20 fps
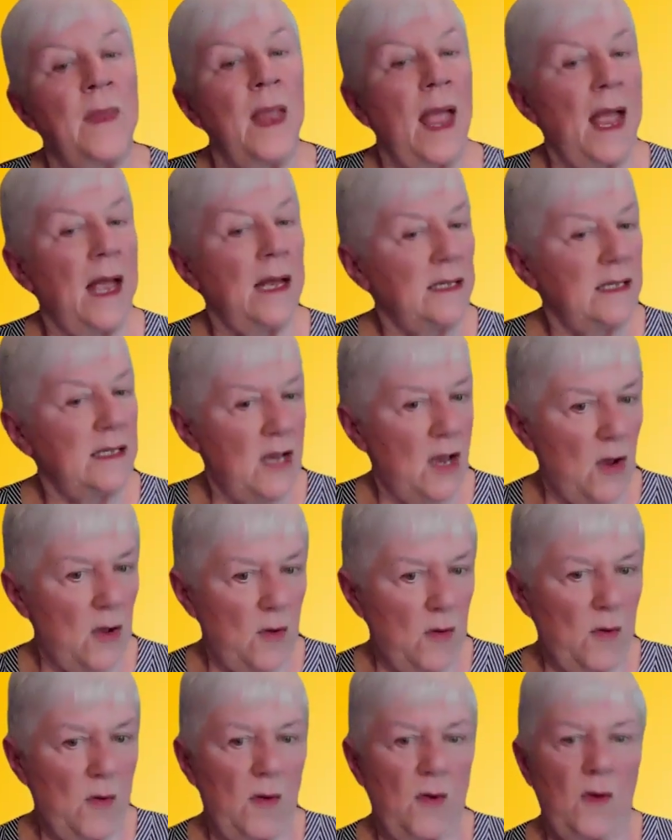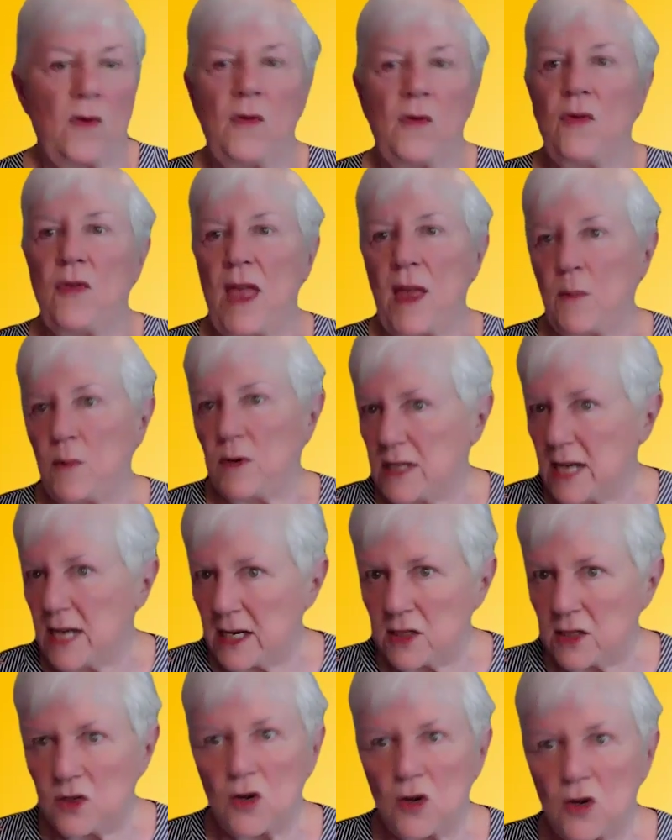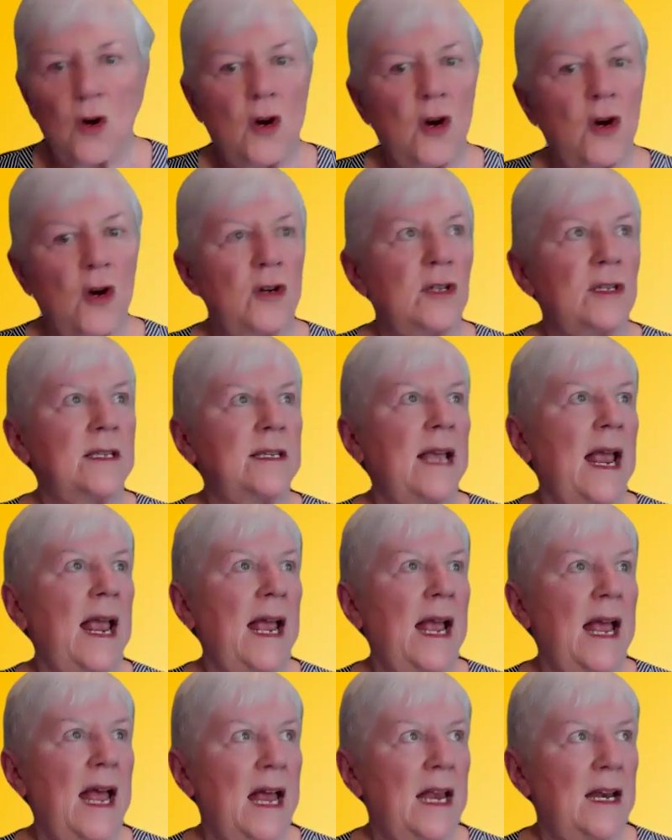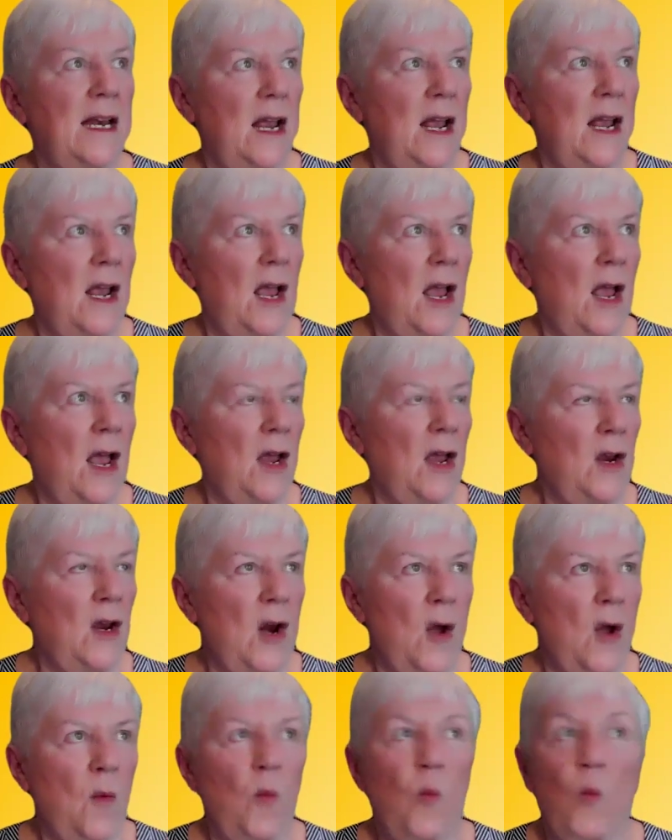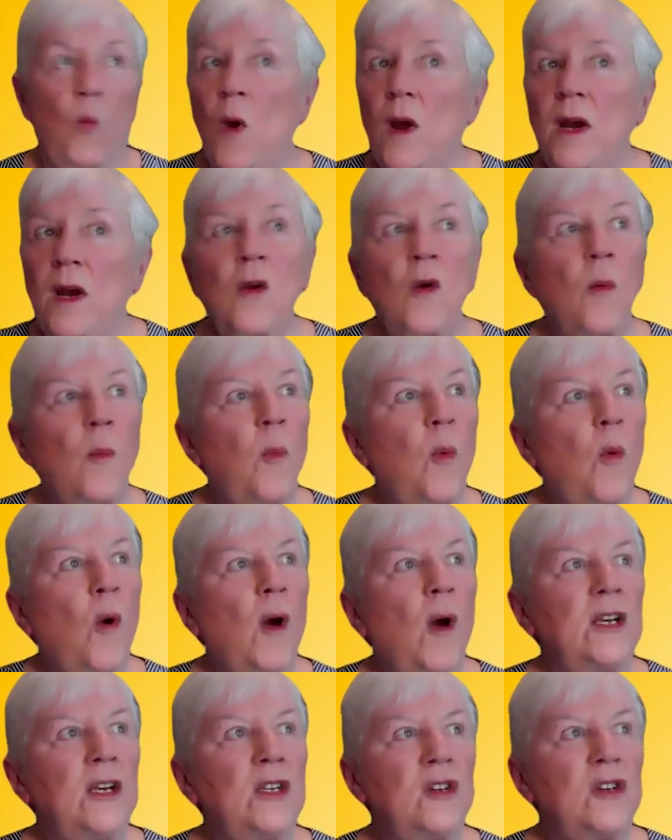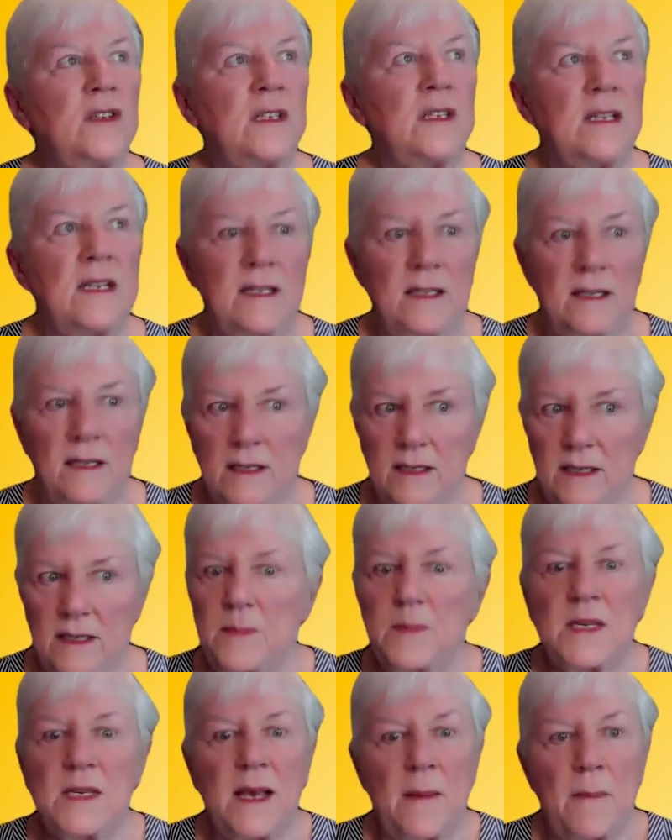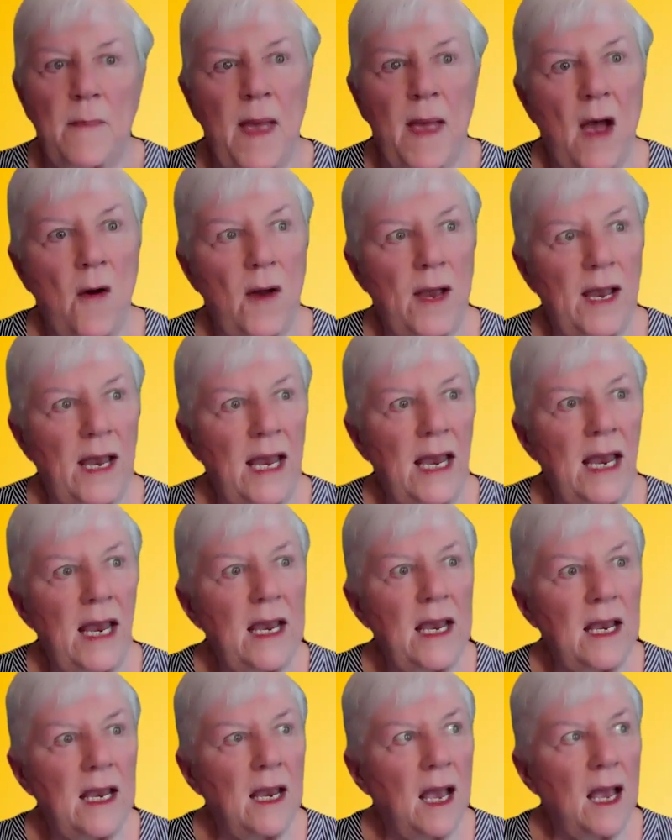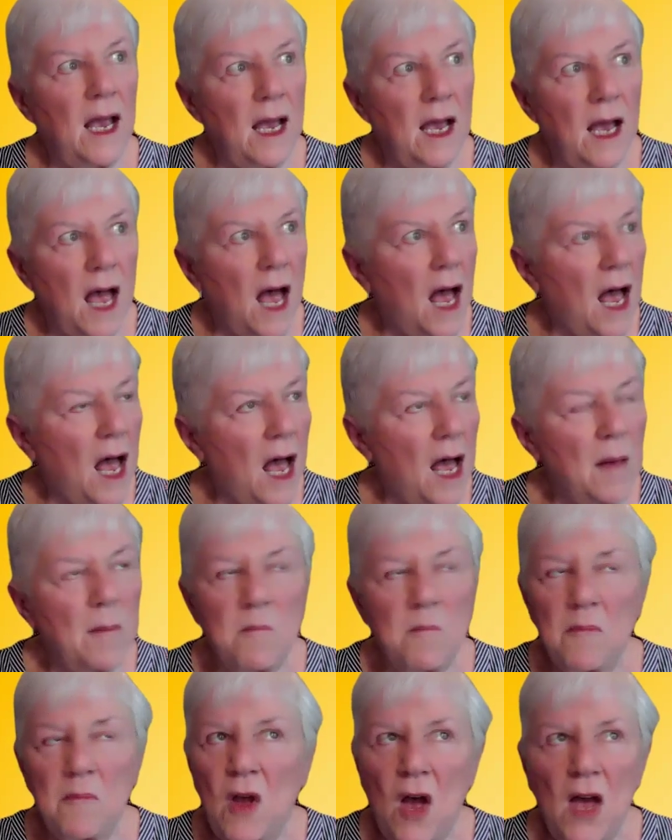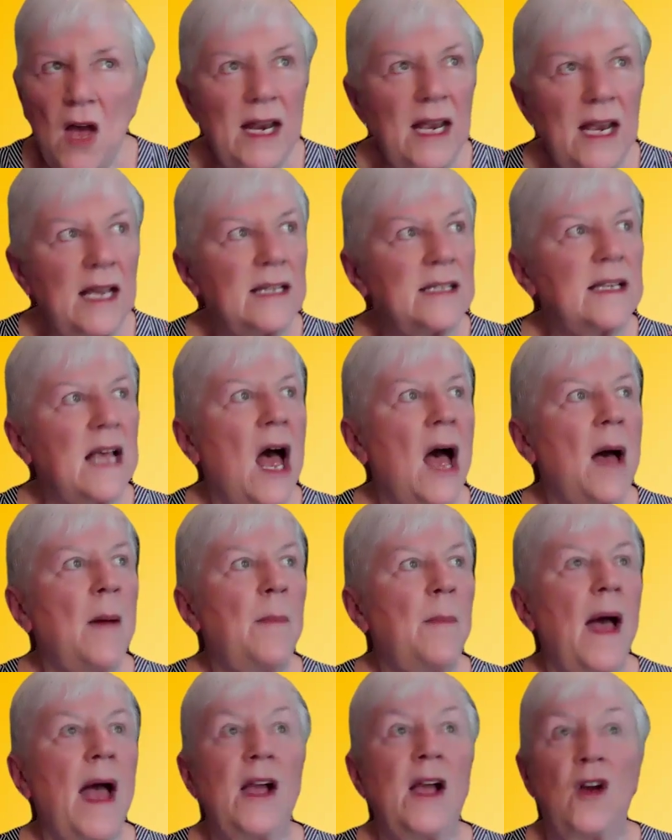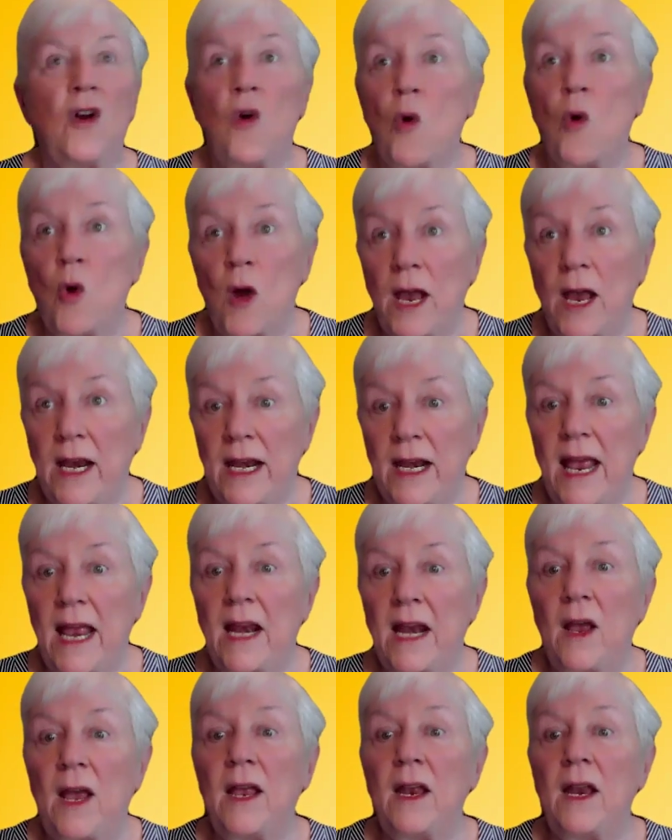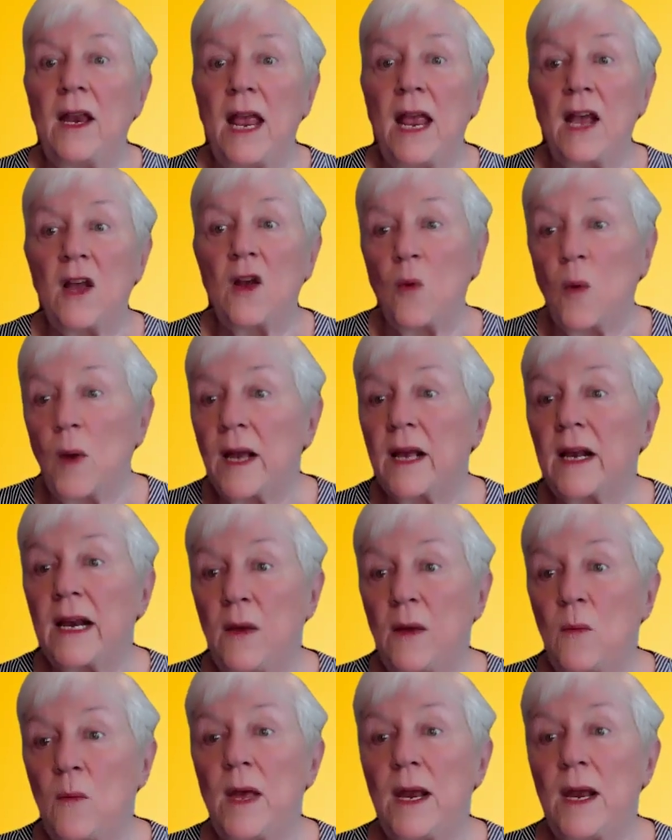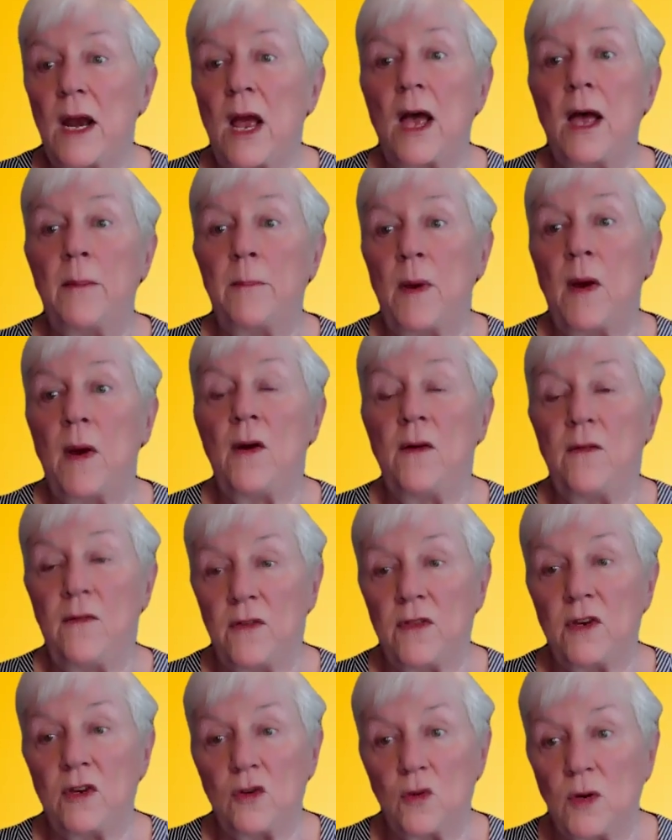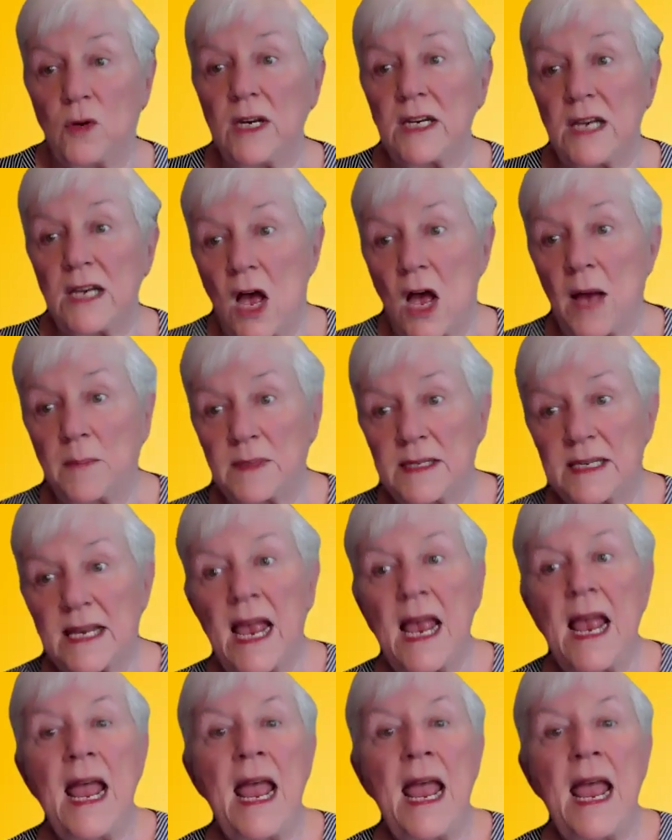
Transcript: And so they would take turns and, one little boy just zips that power. He got his up and going and it quickly went up over the treetops.